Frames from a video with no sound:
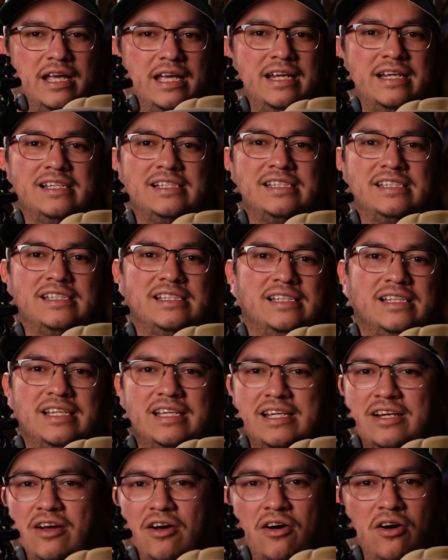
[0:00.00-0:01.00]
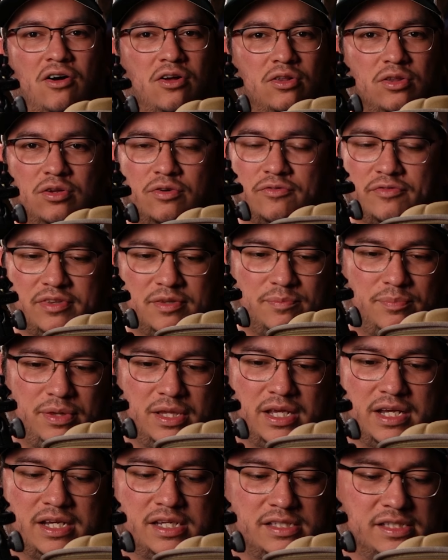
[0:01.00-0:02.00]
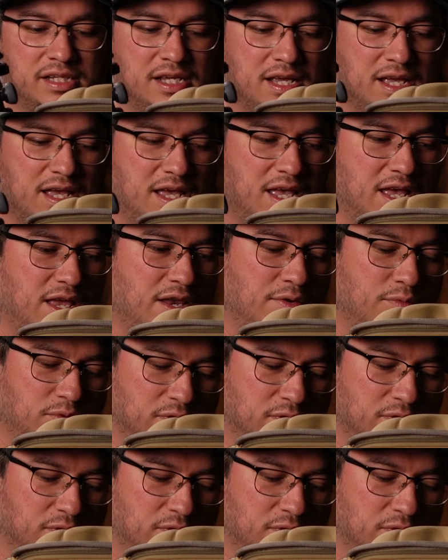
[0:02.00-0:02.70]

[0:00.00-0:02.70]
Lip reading: It has slid all over the place and